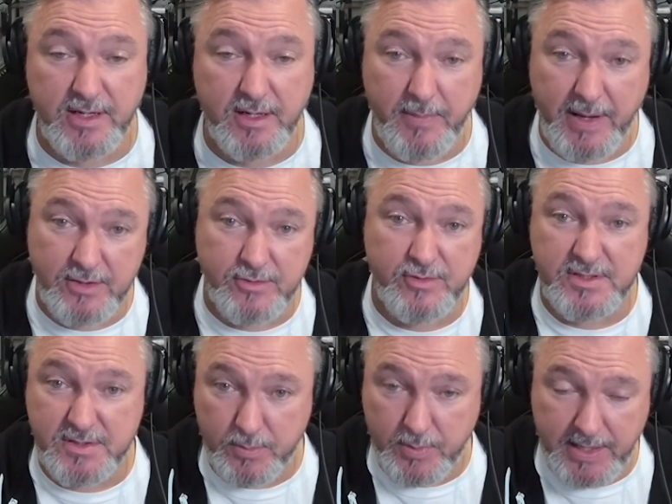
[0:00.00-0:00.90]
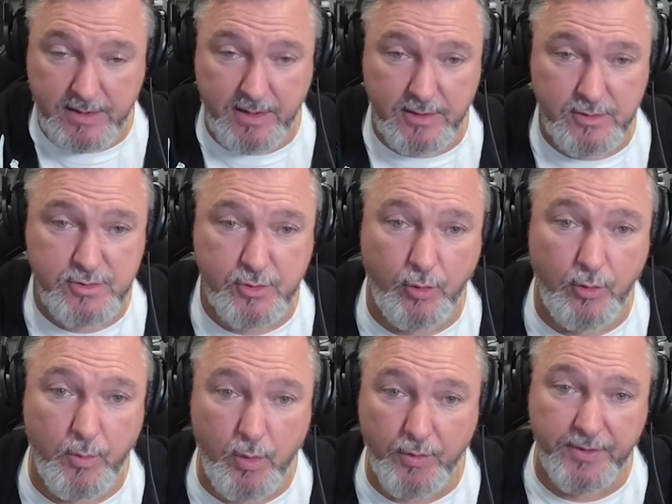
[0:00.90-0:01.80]
and the boundary is the way that you
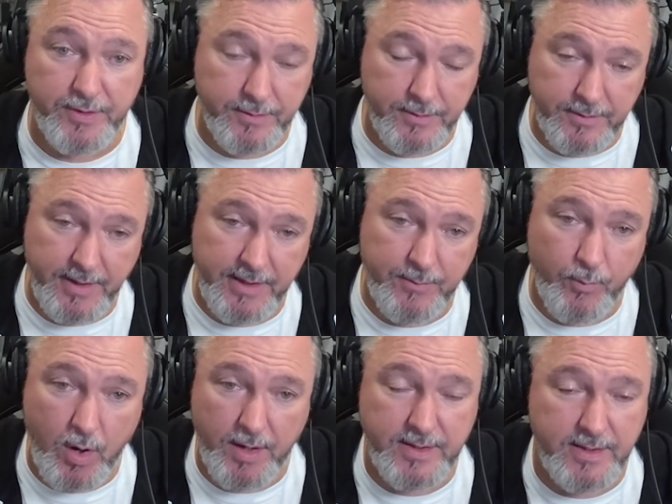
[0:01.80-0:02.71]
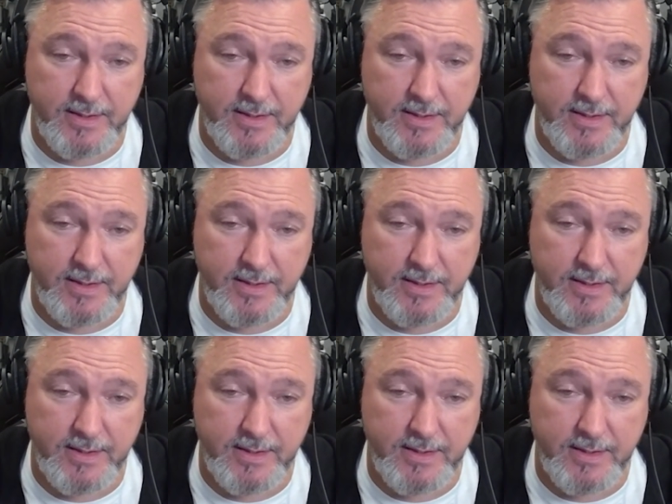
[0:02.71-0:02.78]
score more than one.